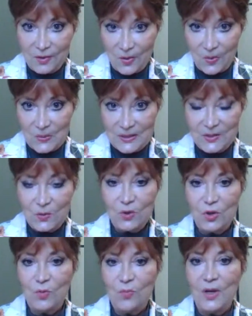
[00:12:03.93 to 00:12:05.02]
download
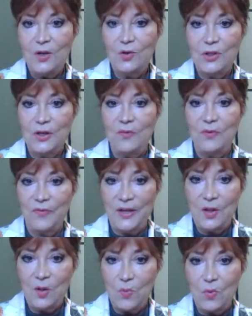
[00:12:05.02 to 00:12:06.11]
as soon as you make
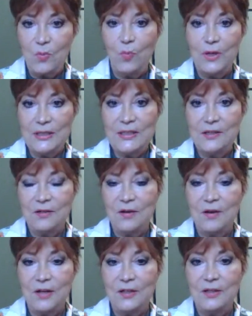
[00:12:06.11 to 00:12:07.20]
yourself available.
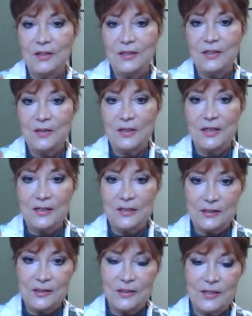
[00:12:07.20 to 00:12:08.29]
Once God
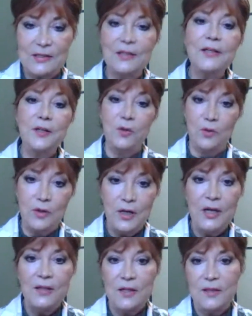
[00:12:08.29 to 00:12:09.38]
it's
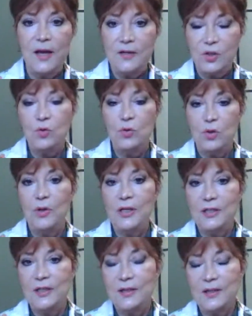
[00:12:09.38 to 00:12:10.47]
clear that that is
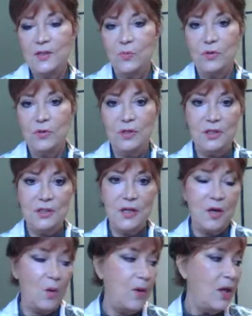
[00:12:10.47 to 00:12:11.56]
your anointing and that's where you
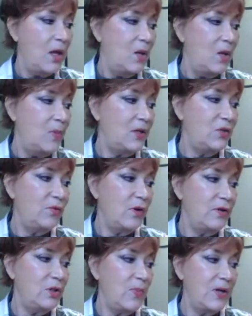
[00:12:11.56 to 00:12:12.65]
need to go.
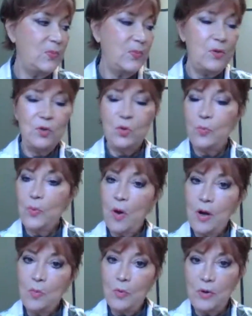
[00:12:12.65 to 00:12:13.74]
But as far as my
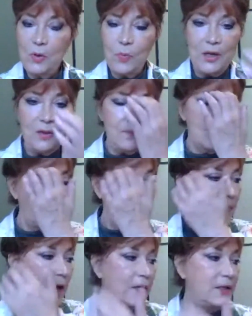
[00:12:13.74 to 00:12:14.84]
spiritual artwork went,